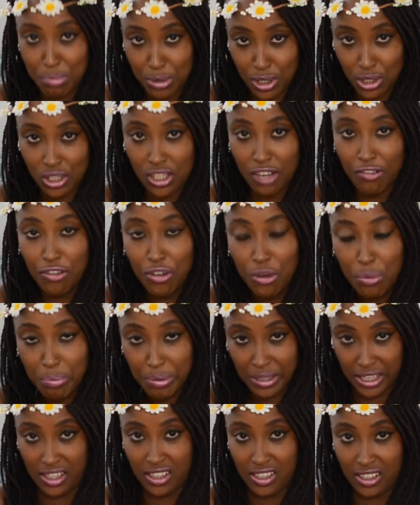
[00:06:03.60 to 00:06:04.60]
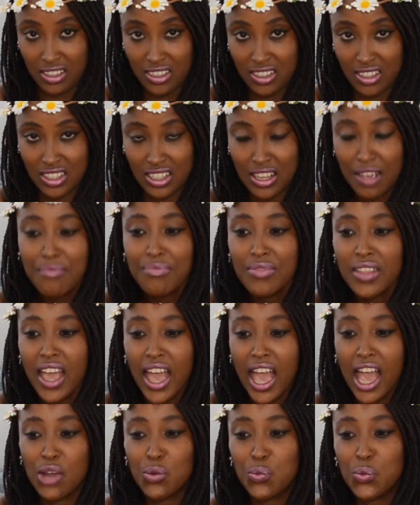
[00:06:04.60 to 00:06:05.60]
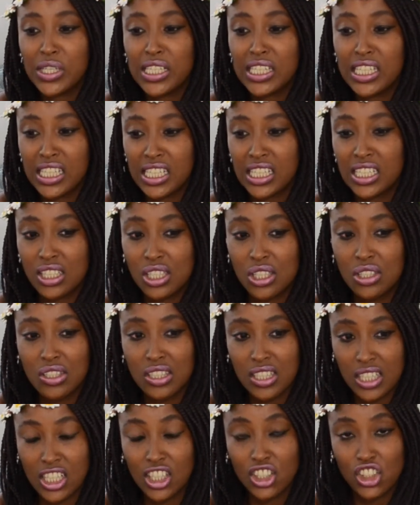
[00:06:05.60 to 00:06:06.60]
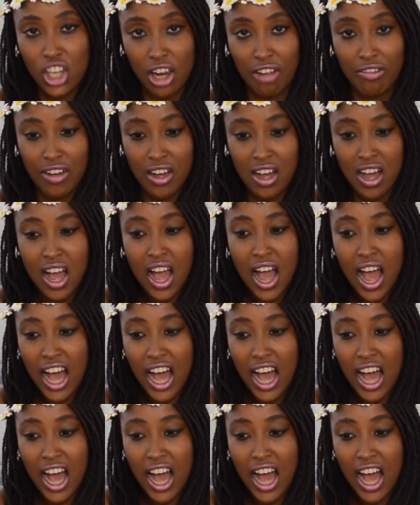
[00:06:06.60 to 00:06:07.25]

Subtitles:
beautiful beings, and we need to see each other